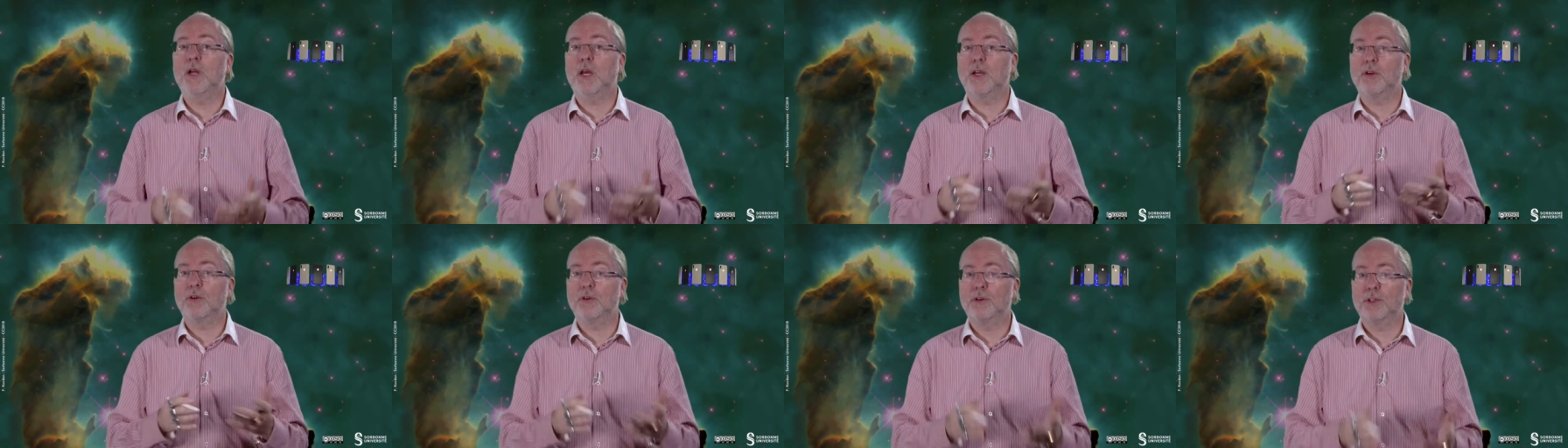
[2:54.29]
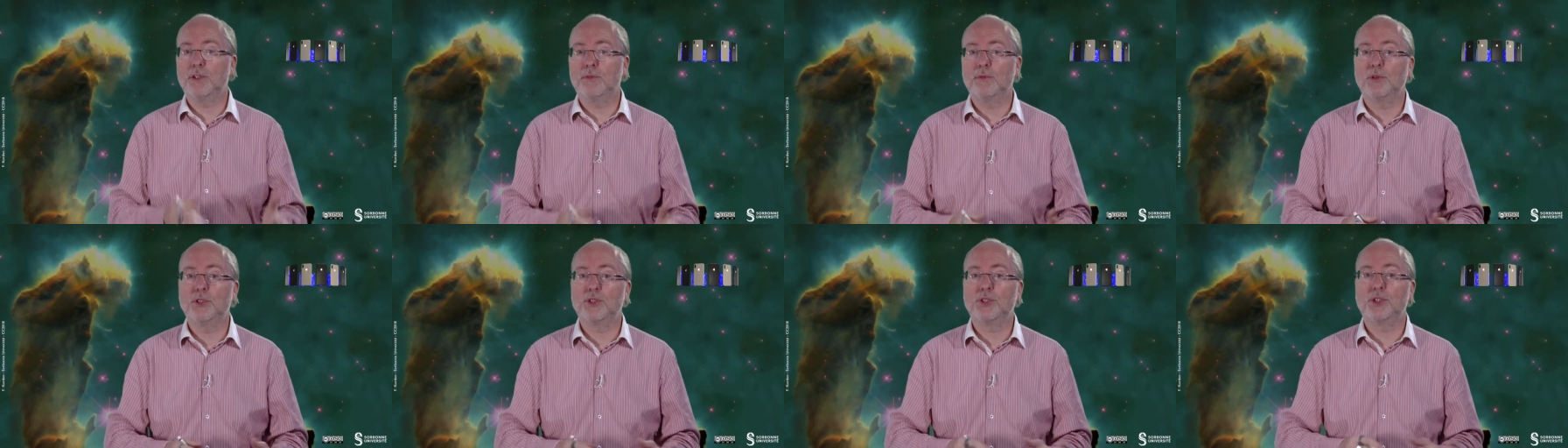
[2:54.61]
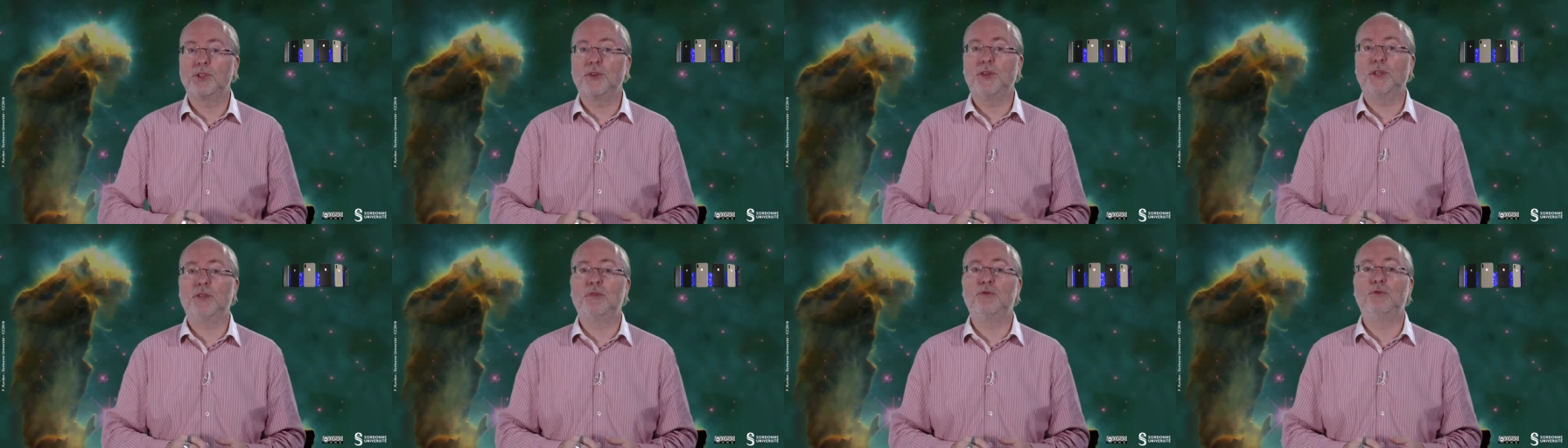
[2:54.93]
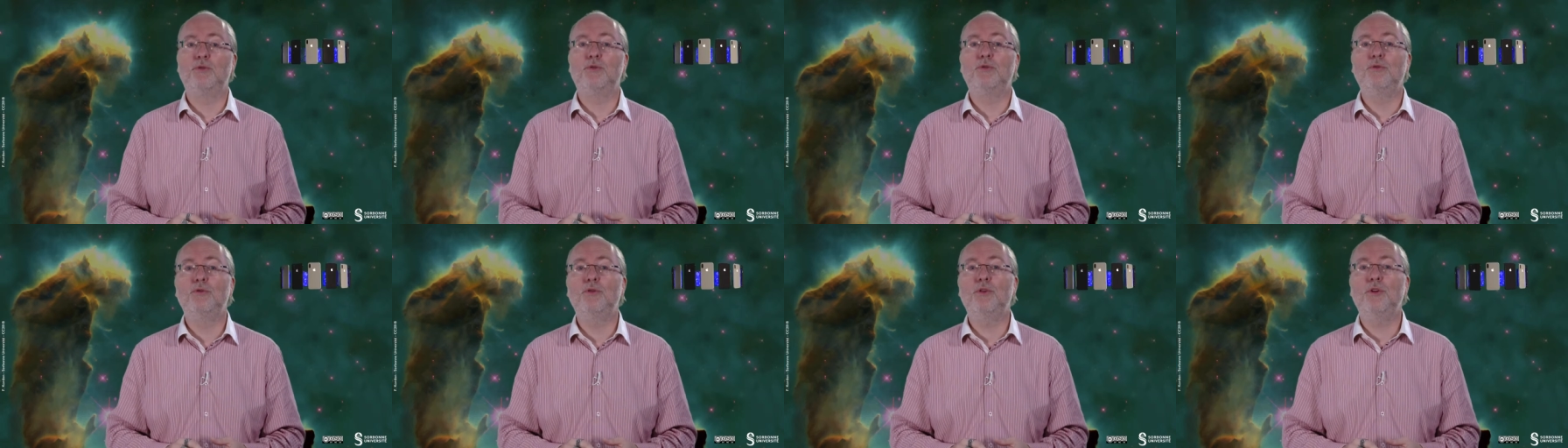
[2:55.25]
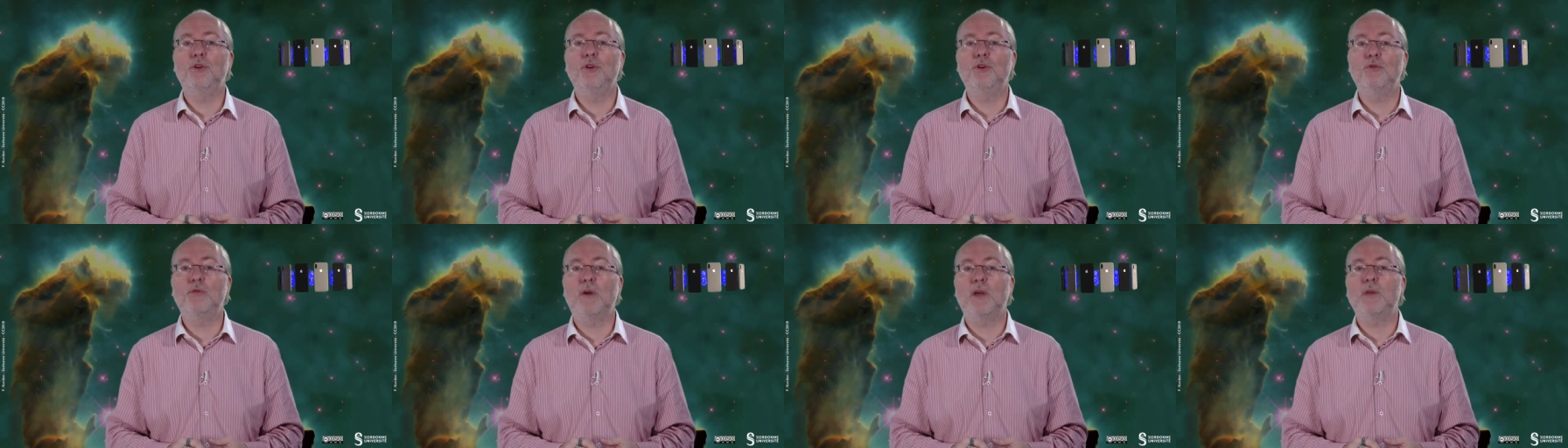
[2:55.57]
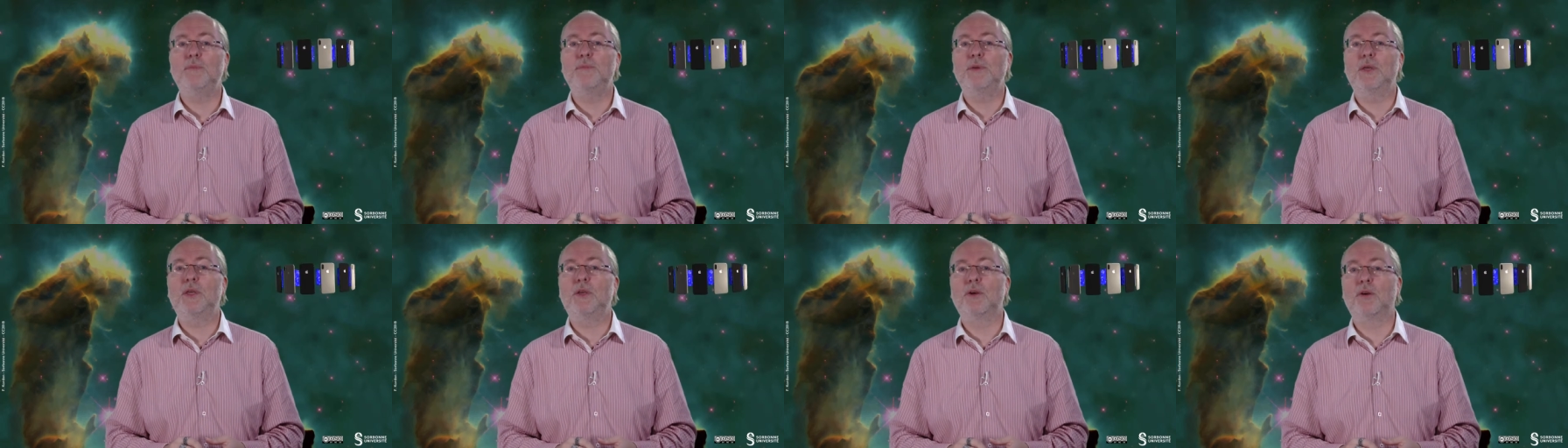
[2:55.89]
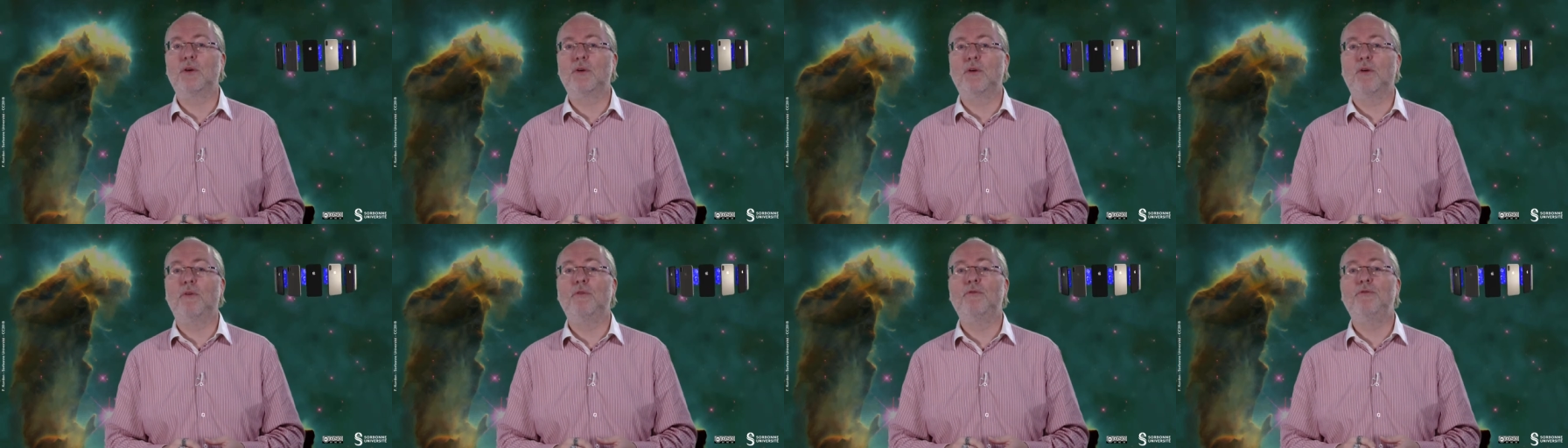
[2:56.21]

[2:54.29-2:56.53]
I already mentioned that to you, UI picker